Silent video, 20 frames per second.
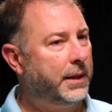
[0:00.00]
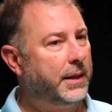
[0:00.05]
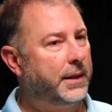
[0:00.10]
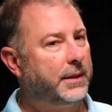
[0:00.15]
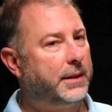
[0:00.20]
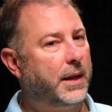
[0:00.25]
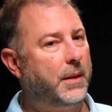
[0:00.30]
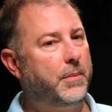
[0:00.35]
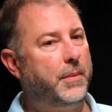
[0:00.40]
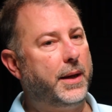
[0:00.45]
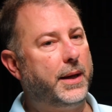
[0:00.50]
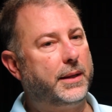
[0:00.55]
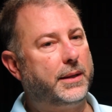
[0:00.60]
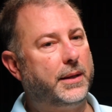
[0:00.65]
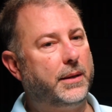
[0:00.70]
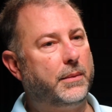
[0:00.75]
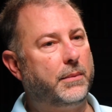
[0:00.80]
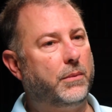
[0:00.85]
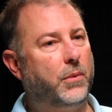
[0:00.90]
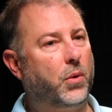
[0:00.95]
that make
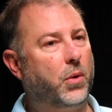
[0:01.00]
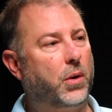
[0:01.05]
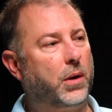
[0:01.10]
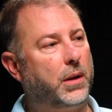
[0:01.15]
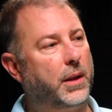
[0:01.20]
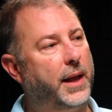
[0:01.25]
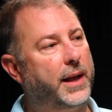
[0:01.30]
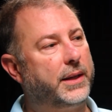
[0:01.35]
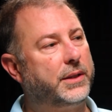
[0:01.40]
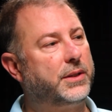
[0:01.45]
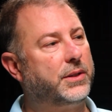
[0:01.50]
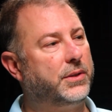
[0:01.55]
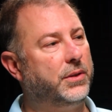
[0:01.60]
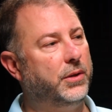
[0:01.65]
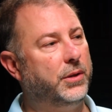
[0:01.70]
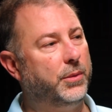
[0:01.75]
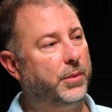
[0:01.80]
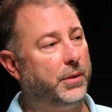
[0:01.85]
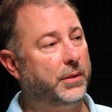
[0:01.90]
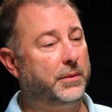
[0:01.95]
them more or less
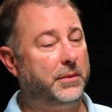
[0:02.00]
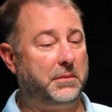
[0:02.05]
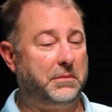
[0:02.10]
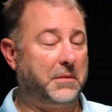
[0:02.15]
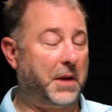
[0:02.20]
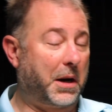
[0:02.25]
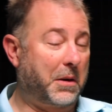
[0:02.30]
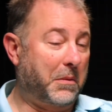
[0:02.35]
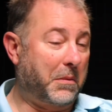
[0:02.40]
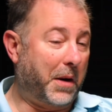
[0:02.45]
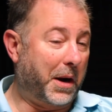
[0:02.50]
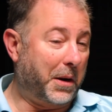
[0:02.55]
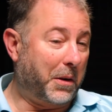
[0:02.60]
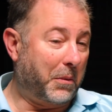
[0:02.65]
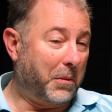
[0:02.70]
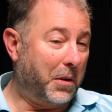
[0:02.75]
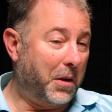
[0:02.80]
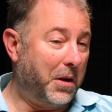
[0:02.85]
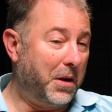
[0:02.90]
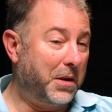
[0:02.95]
suitable, not right
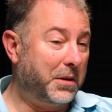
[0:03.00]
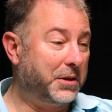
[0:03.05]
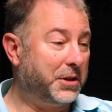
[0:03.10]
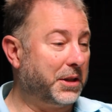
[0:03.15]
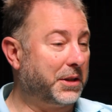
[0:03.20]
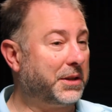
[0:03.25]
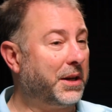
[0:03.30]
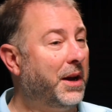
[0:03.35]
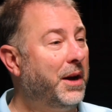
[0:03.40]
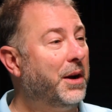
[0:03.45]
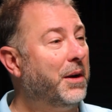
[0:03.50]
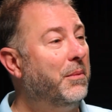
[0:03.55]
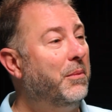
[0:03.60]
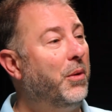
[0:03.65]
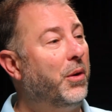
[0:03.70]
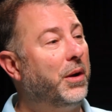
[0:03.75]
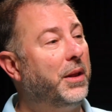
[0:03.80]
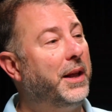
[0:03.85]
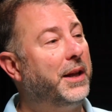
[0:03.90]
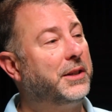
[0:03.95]
or wrong, just
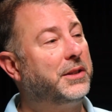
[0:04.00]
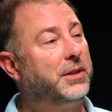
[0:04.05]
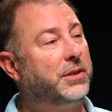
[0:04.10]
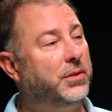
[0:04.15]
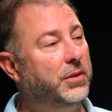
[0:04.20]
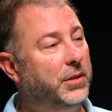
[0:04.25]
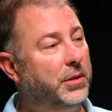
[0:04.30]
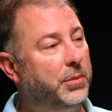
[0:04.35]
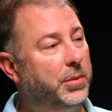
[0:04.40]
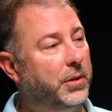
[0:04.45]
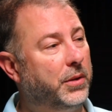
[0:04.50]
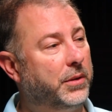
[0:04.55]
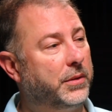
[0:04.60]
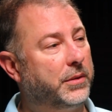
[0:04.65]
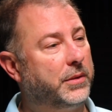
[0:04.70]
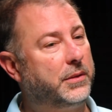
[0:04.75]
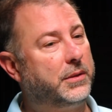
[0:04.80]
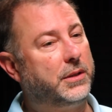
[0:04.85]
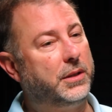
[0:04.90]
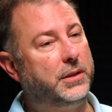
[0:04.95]
more or less
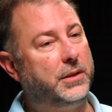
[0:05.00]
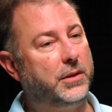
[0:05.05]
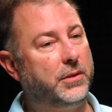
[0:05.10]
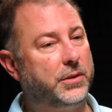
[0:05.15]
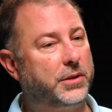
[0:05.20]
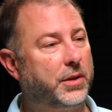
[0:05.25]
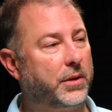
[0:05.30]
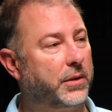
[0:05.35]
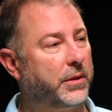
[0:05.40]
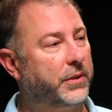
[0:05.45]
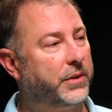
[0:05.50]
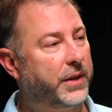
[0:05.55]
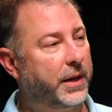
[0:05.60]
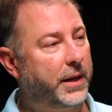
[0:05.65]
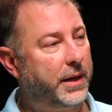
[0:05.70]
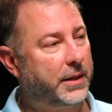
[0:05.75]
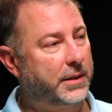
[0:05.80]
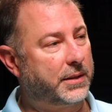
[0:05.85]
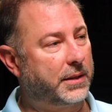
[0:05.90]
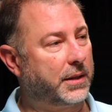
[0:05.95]
suitable to do certain
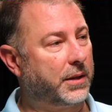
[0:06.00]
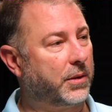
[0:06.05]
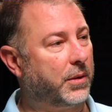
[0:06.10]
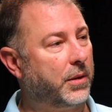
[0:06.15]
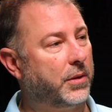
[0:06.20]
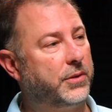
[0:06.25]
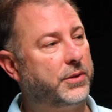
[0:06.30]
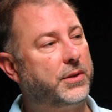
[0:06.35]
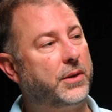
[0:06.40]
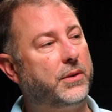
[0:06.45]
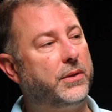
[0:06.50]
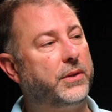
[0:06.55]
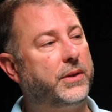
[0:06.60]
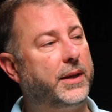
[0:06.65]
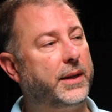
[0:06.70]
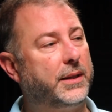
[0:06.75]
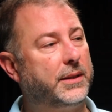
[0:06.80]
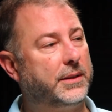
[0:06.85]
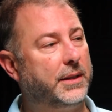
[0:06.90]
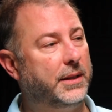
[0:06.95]
things and to grow certain
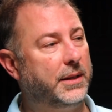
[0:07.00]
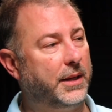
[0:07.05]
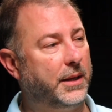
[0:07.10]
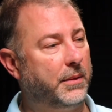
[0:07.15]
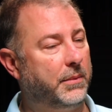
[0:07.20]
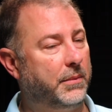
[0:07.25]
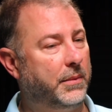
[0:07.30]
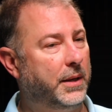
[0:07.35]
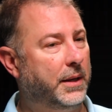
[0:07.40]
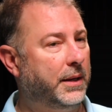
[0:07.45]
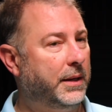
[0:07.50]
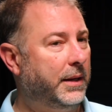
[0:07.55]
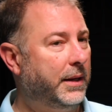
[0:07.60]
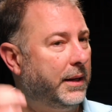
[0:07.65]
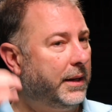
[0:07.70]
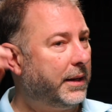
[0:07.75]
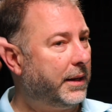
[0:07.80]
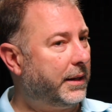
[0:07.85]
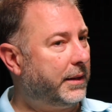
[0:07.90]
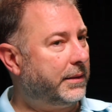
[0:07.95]
things in them.
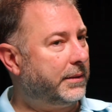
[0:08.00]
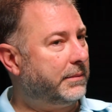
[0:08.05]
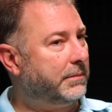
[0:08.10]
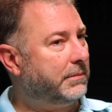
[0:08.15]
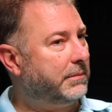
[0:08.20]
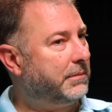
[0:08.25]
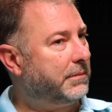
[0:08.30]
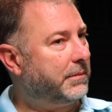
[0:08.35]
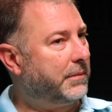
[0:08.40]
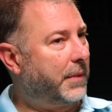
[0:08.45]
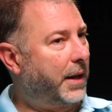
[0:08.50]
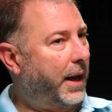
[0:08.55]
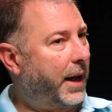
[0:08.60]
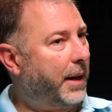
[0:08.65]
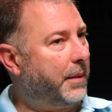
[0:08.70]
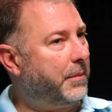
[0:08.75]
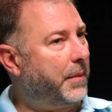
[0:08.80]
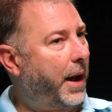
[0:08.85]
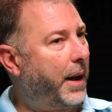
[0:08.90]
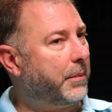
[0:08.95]
And
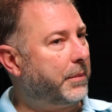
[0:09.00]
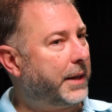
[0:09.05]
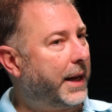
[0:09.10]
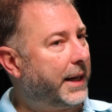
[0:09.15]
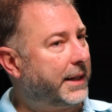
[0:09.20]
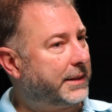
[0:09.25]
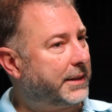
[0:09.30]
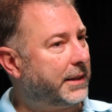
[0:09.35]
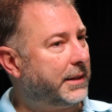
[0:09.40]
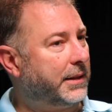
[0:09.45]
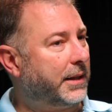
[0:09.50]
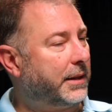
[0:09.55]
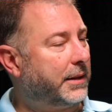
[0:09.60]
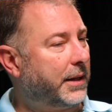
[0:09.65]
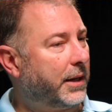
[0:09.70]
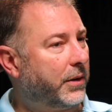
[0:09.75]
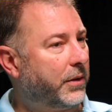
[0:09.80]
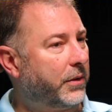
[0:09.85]
I'm guessing that there are